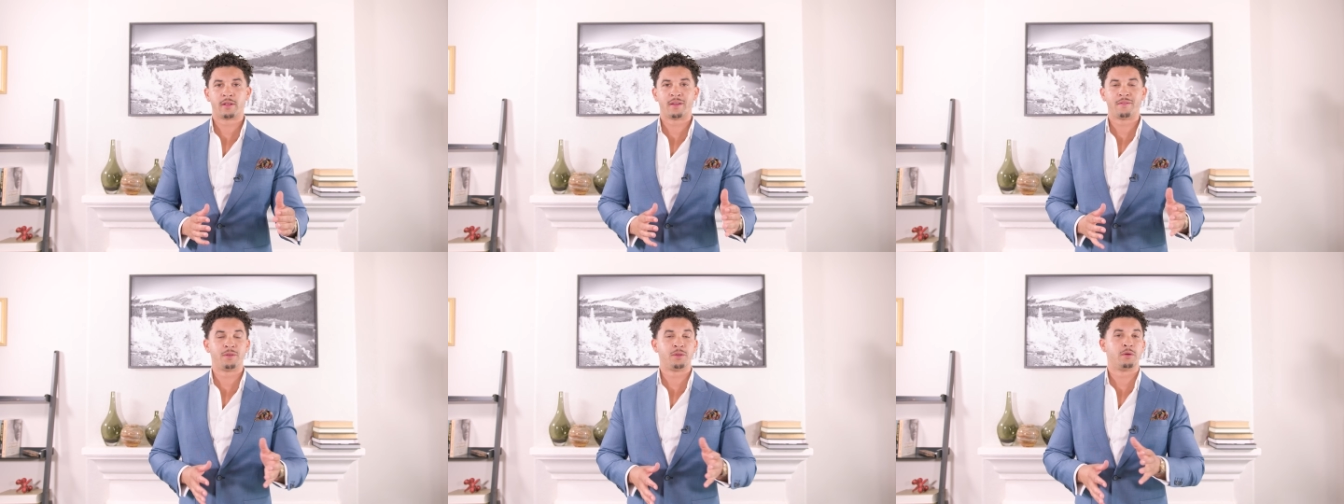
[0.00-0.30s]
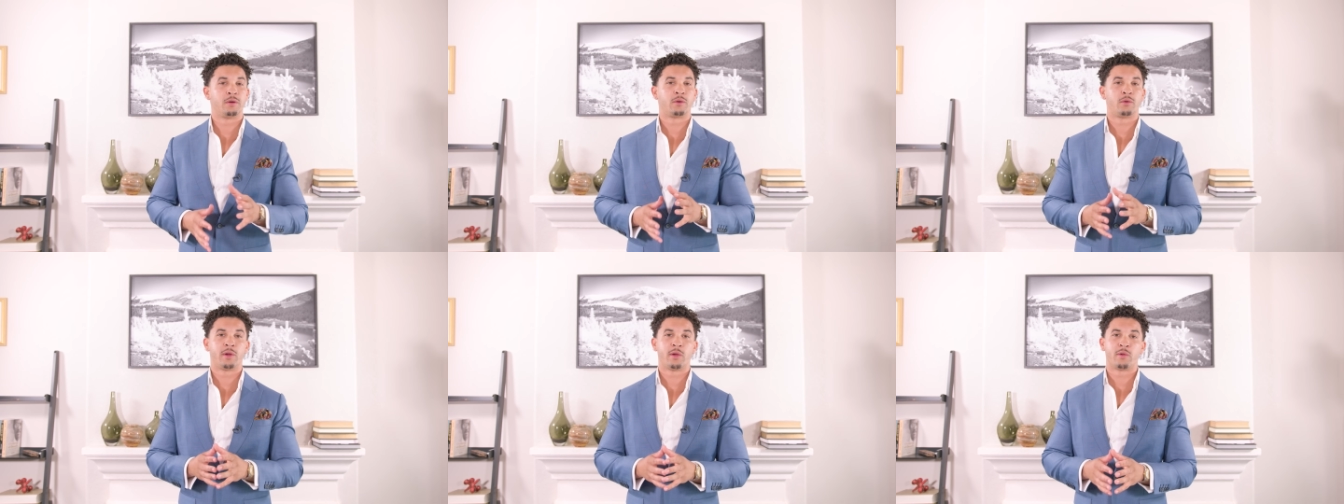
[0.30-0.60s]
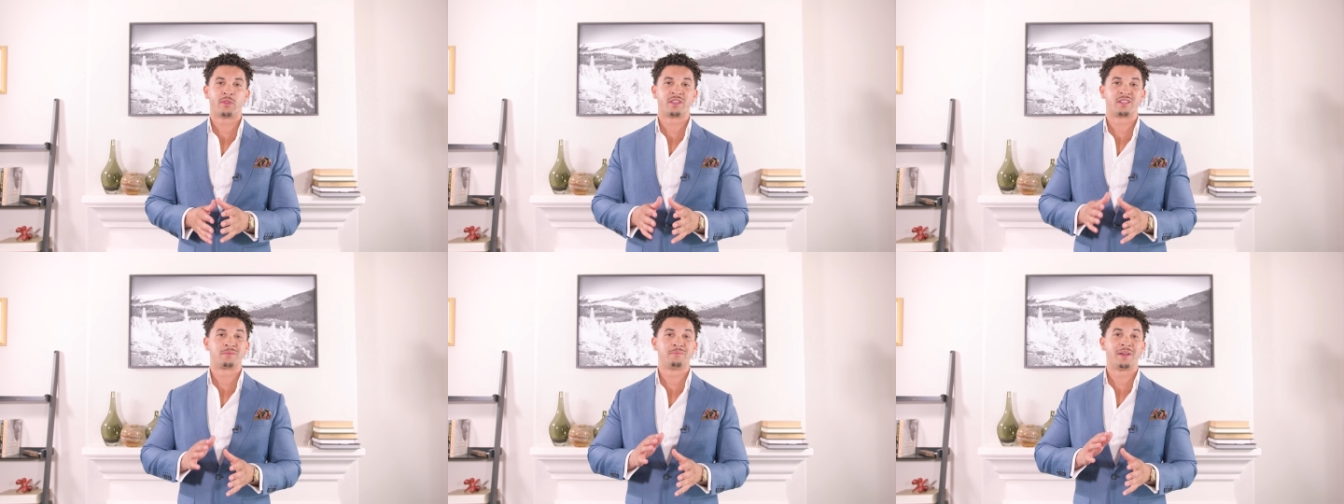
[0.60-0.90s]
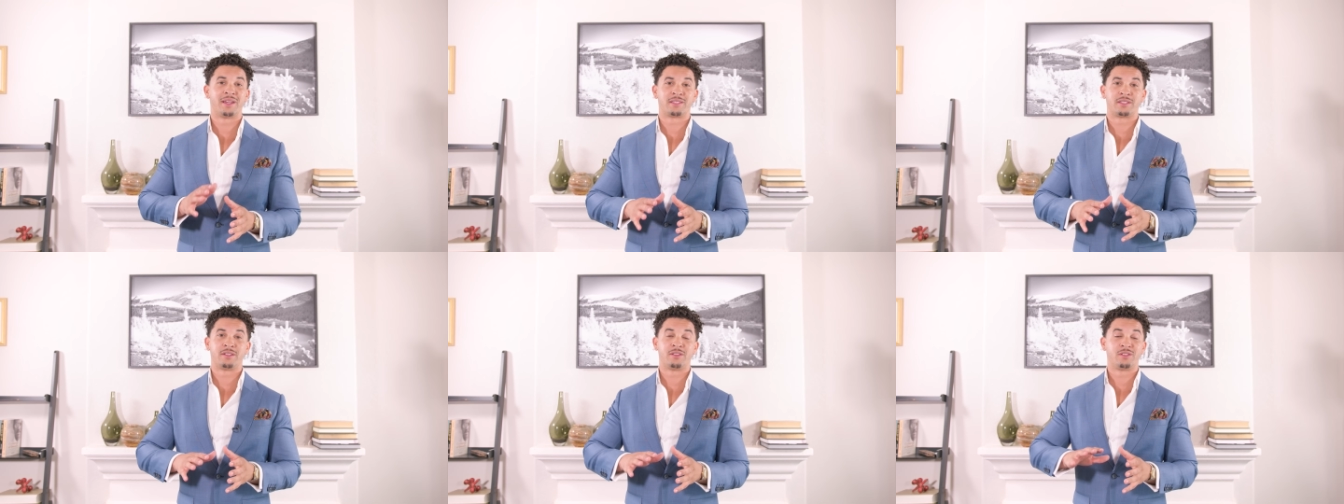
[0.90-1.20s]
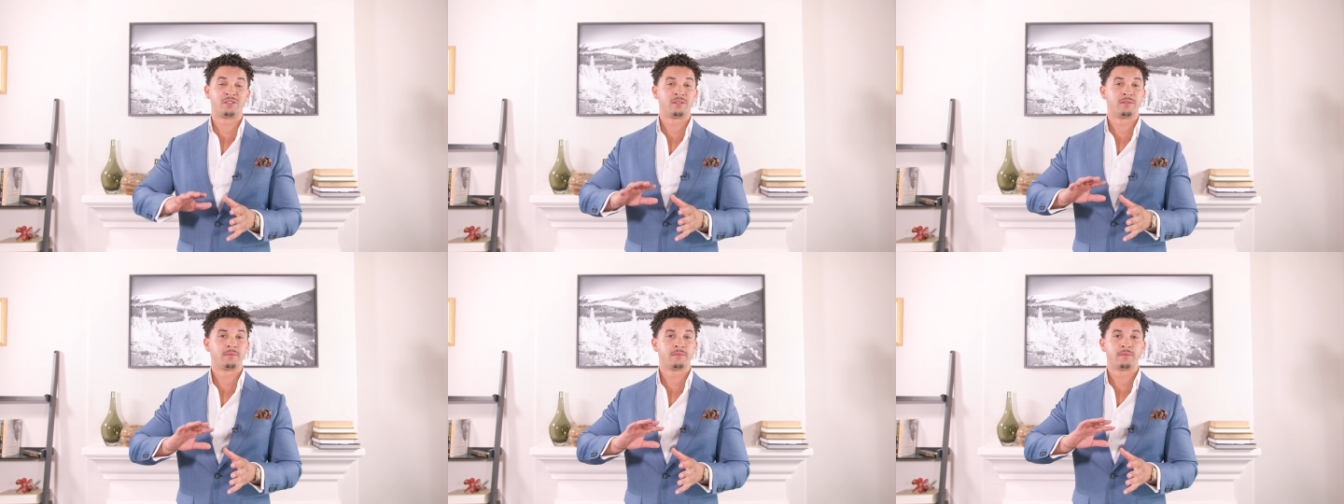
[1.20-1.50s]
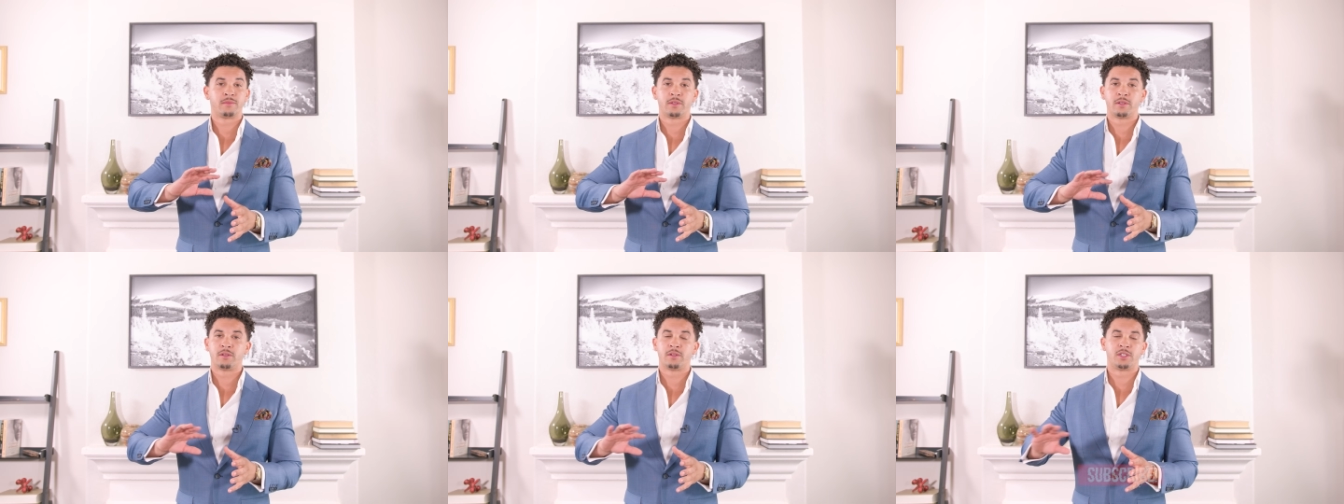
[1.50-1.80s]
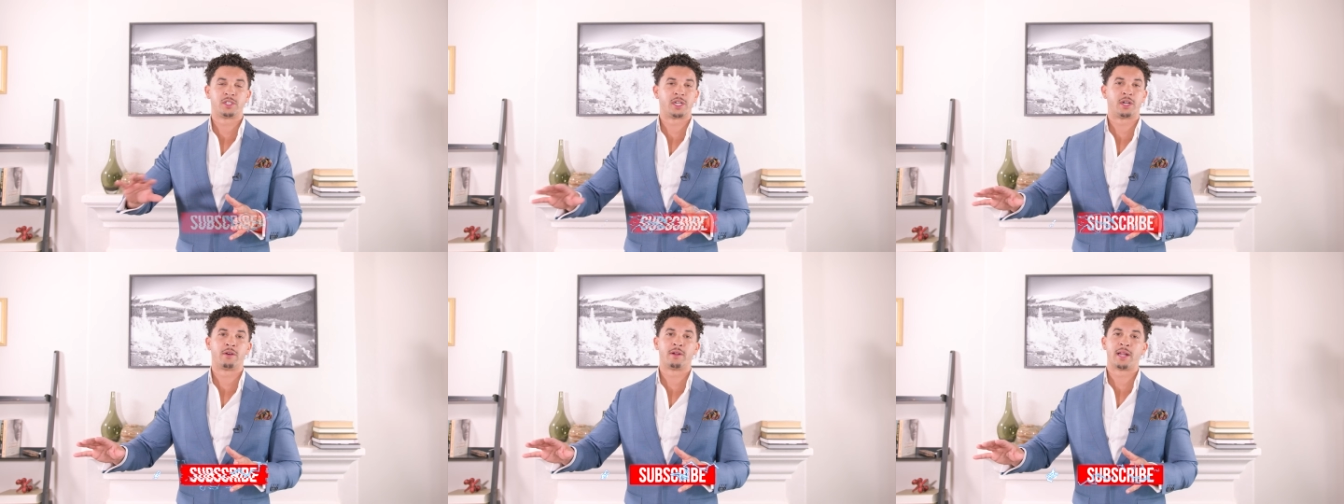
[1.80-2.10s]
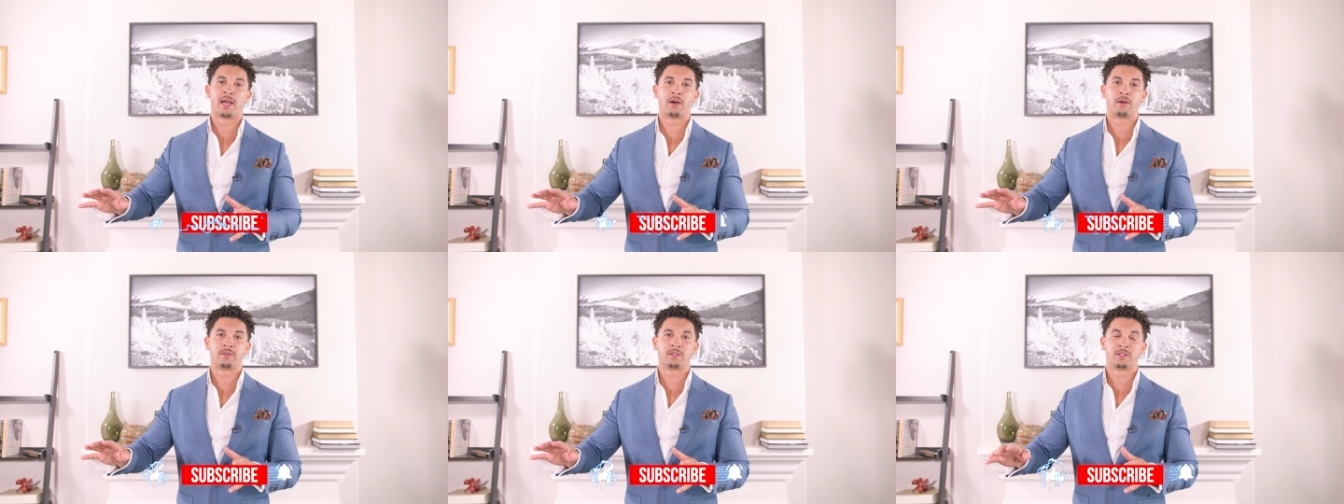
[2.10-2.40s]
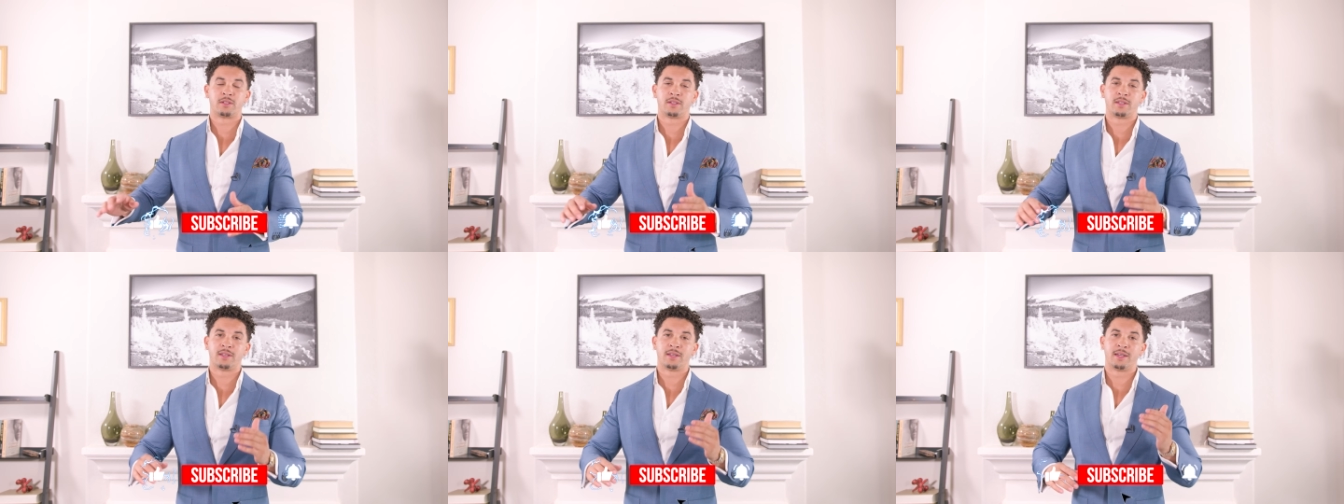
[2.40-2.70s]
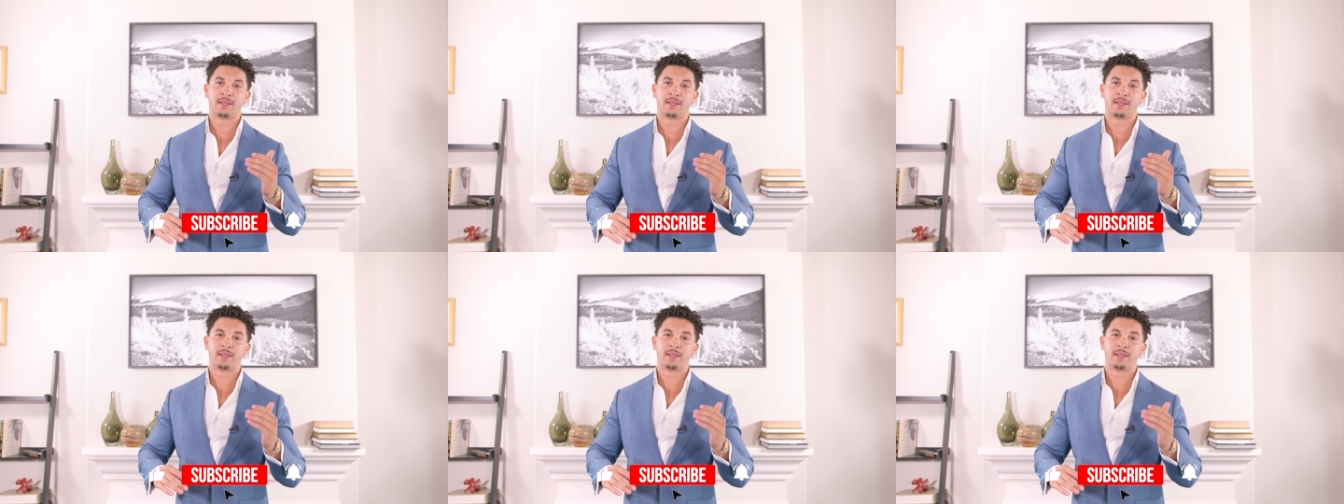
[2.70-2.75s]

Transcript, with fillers: If you agree with this message, share it out